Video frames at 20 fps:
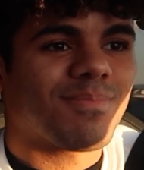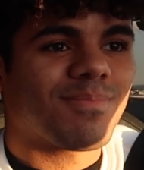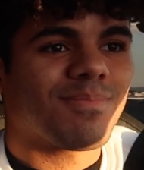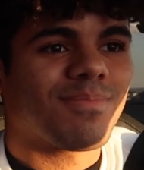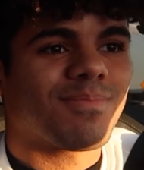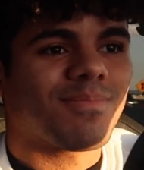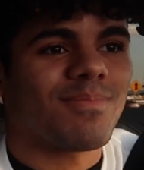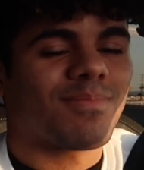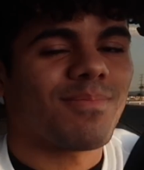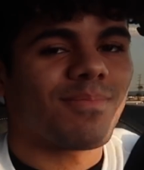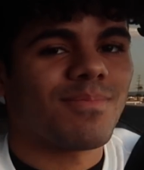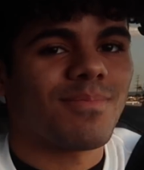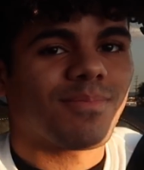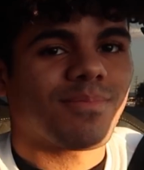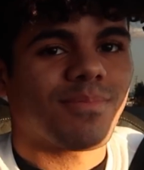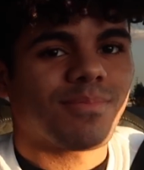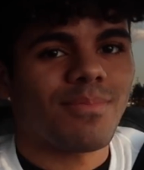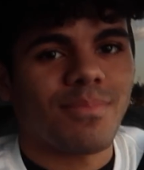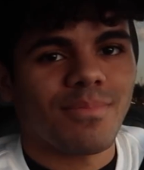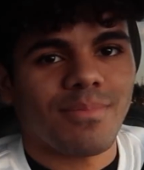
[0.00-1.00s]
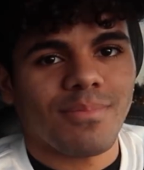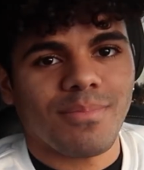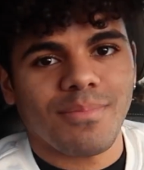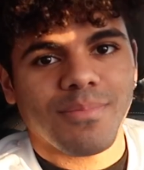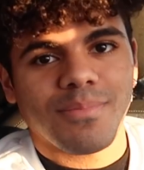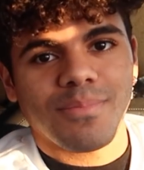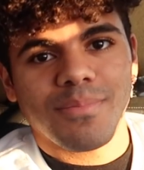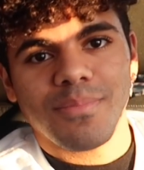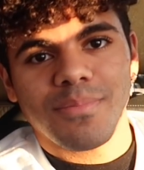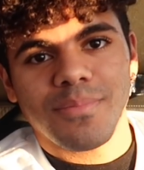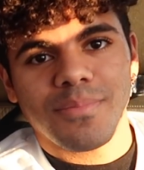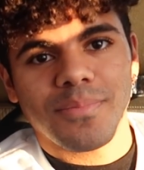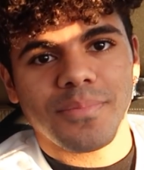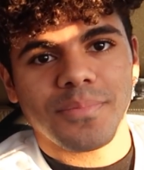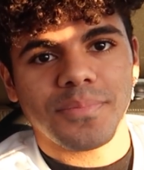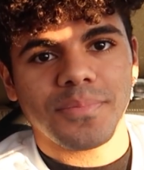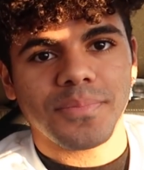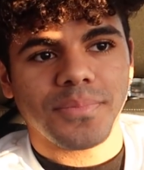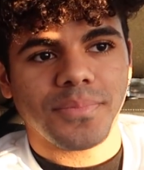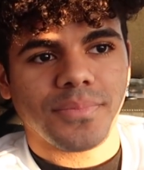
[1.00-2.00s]

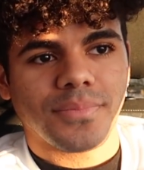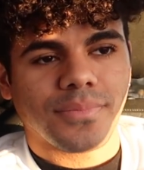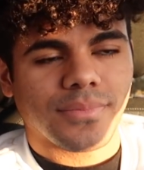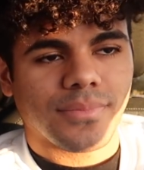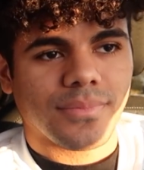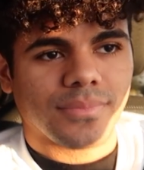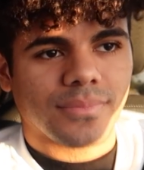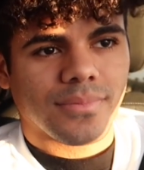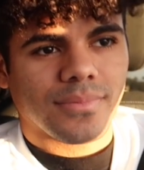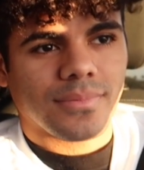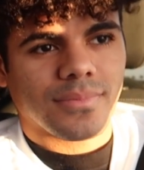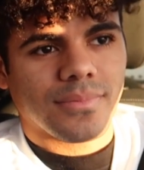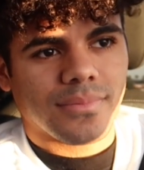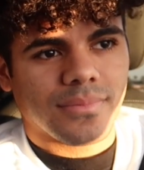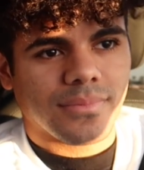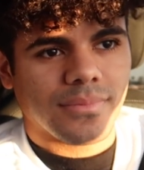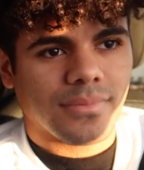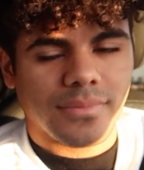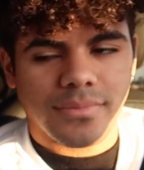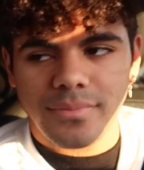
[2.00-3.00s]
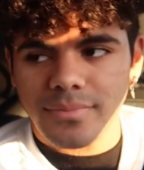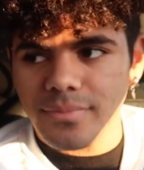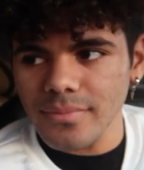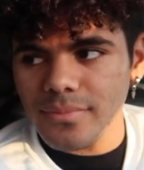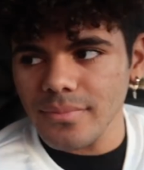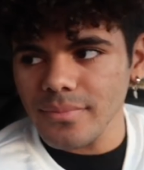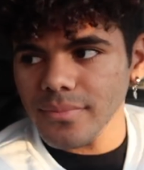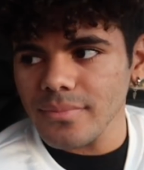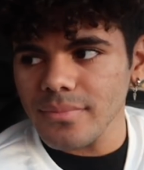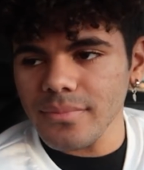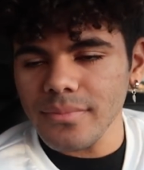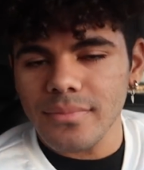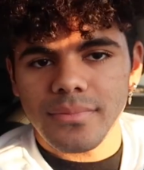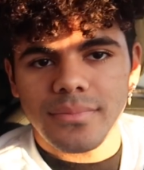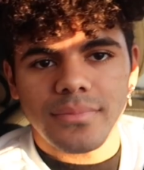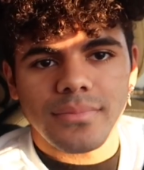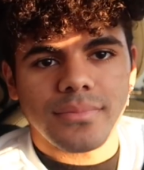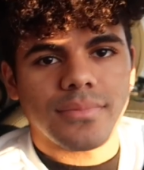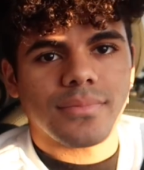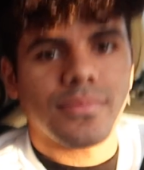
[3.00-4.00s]

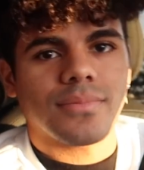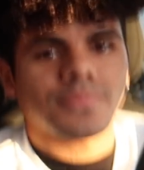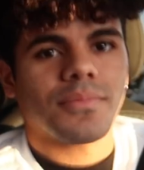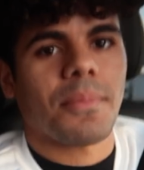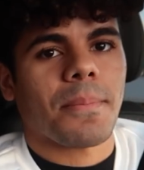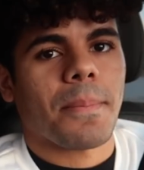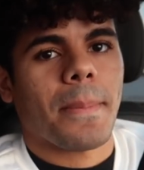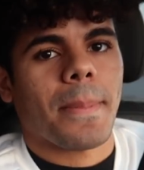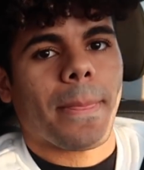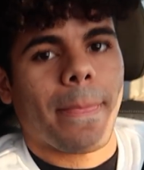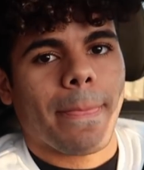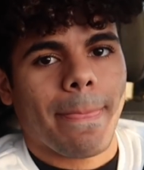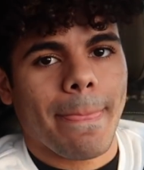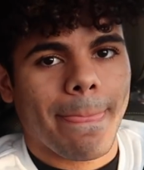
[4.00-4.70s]
The person shown says nothing.